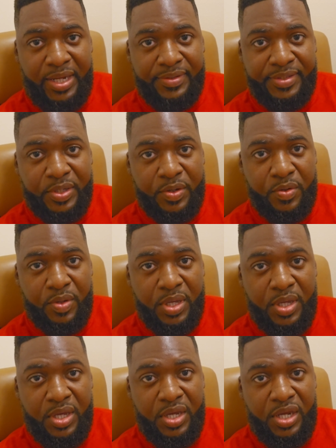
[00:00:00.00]
So
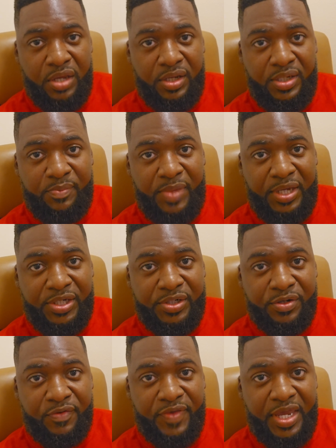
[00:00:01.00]
you need to make
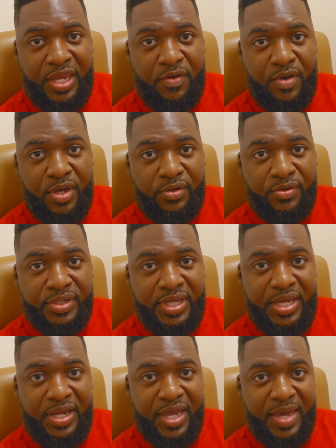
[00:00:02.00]
sure that you
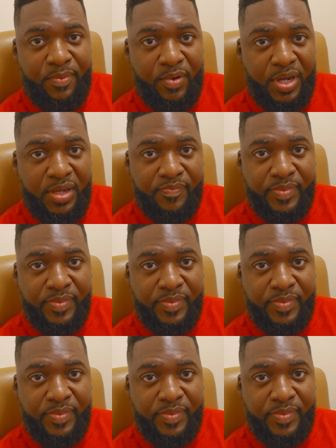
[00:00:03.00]
understand cap rate.